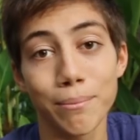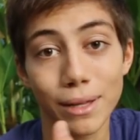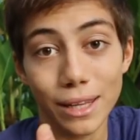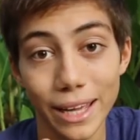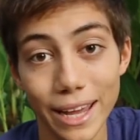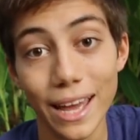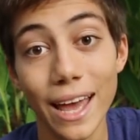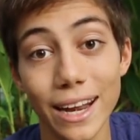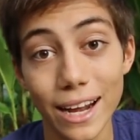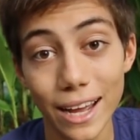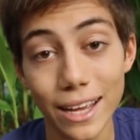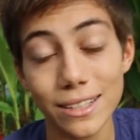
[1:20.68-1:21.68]
Malaya
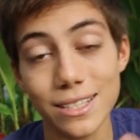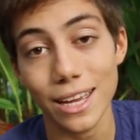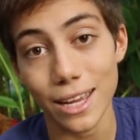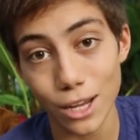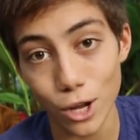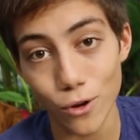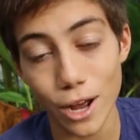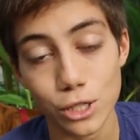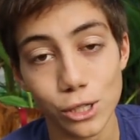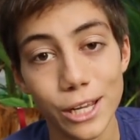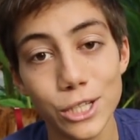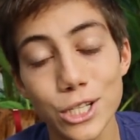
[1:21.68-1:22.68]
and I say
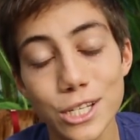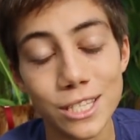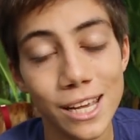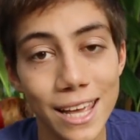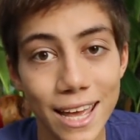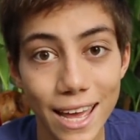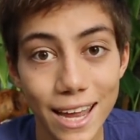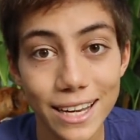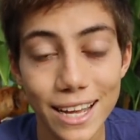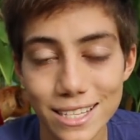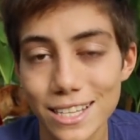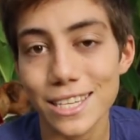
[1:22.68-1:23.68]
congratulations. And
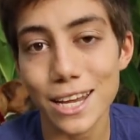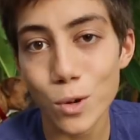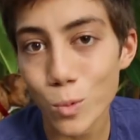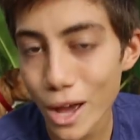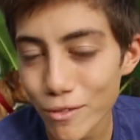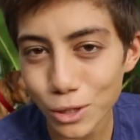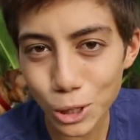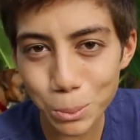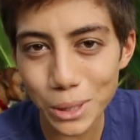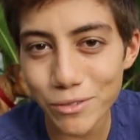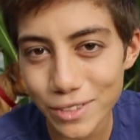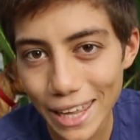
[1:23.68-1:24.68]
as I said, we have a little
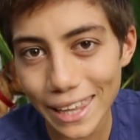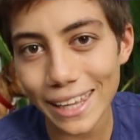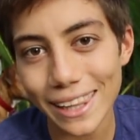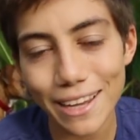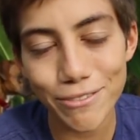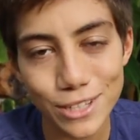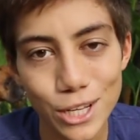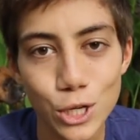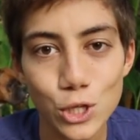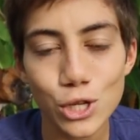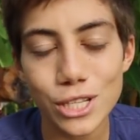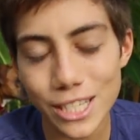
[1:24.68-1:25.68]
bit of daylight left.
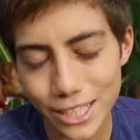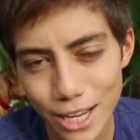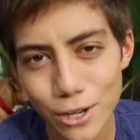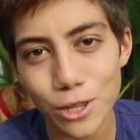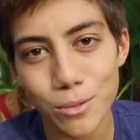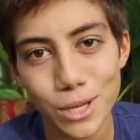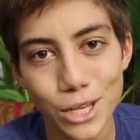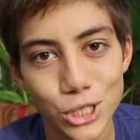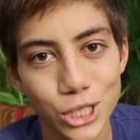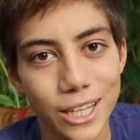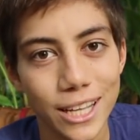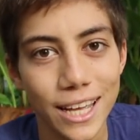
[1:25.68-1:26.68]
So let's head down to the
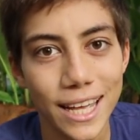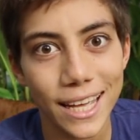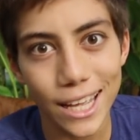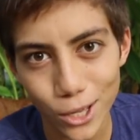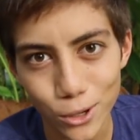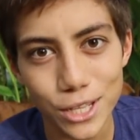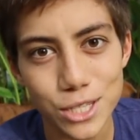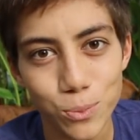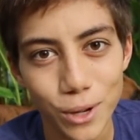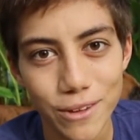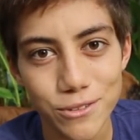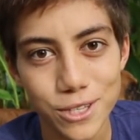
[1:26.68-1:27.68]
beach and go get some
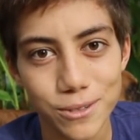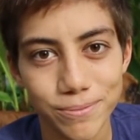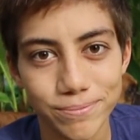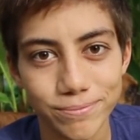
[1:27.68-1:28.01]
waves.